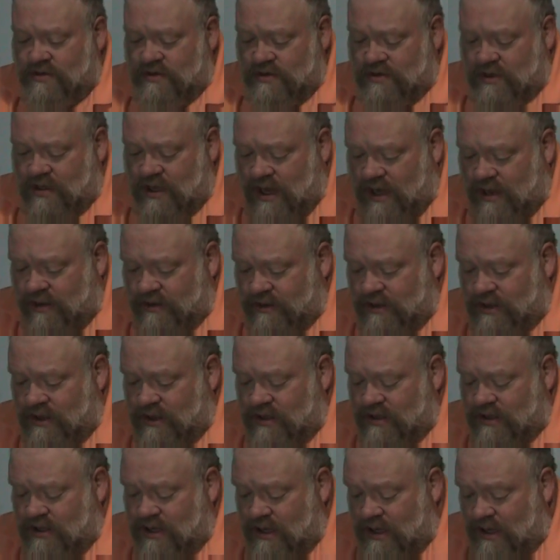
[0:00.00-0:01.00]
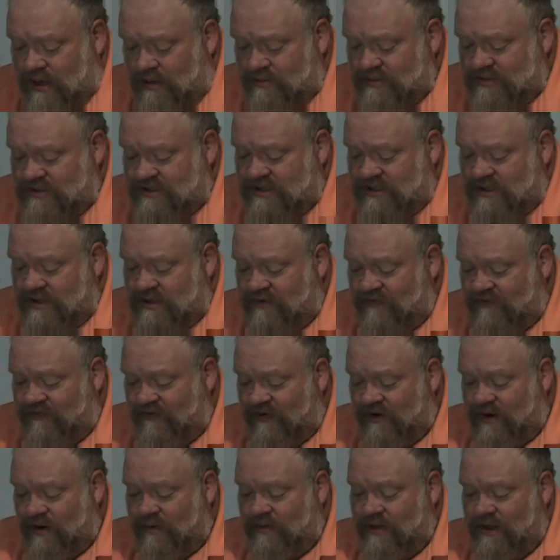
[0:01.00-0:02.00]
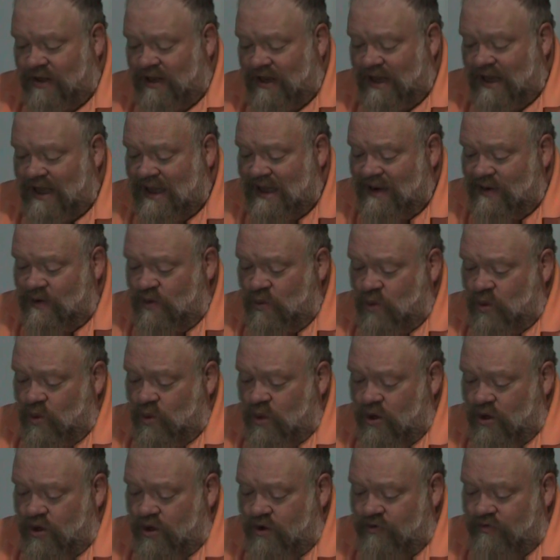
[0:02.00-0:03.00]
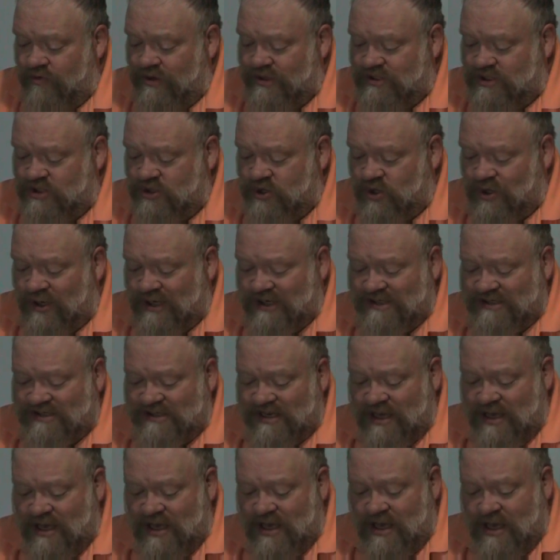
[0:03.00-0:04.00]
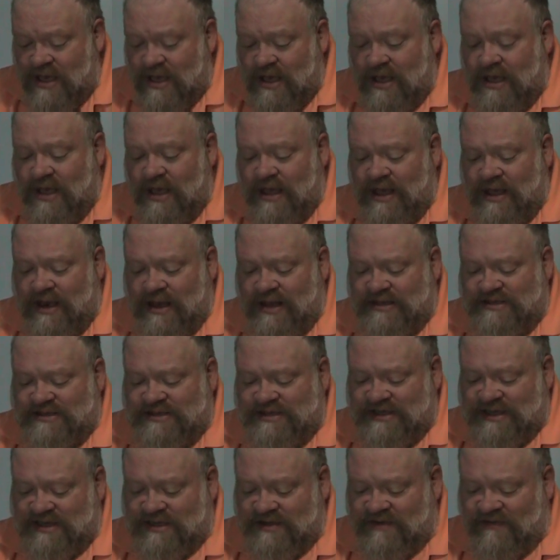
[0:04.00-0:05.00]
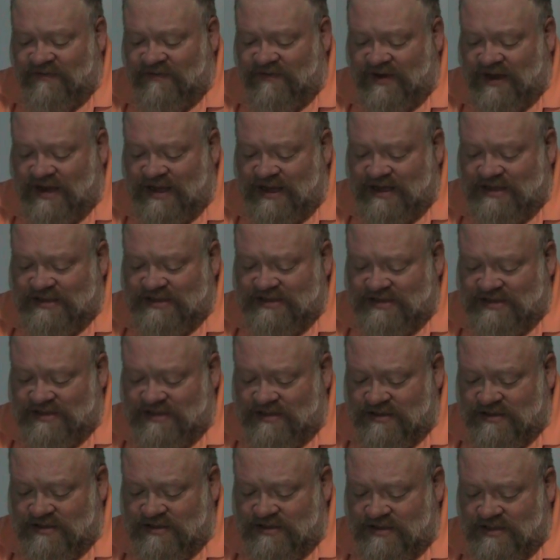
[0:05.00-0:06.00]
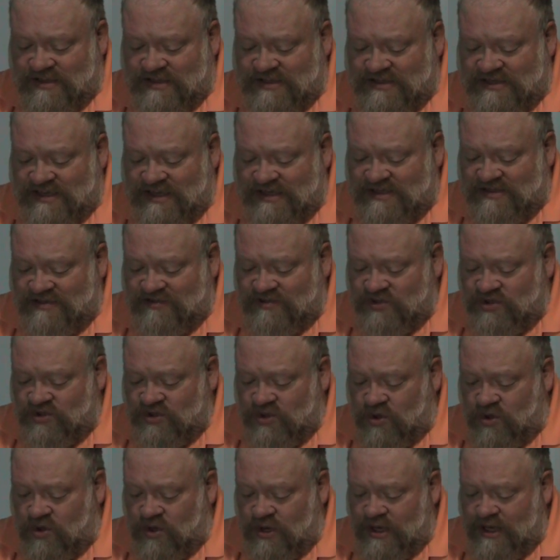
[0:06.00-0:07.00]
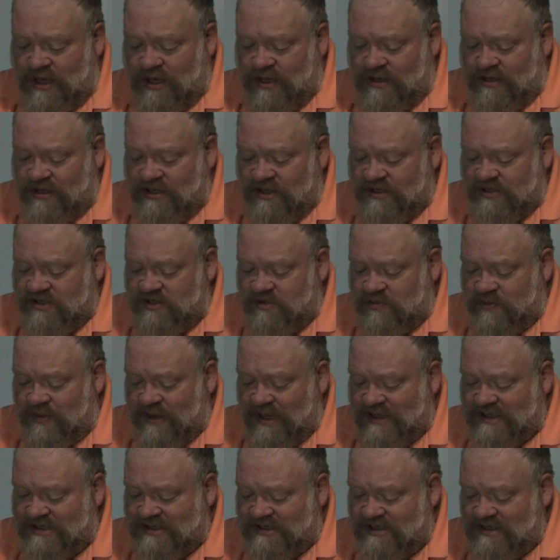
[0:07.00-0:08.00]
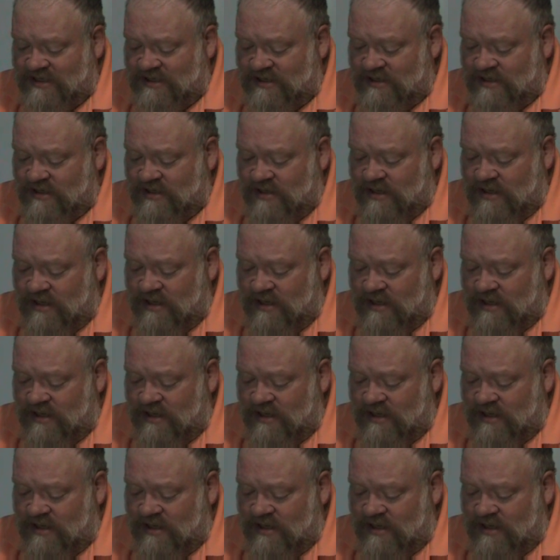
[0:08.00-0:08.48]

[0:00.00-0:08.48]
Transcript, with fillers: gauntlet comes from the Latin word rejoice, and it signifies the sense of joy and anticipation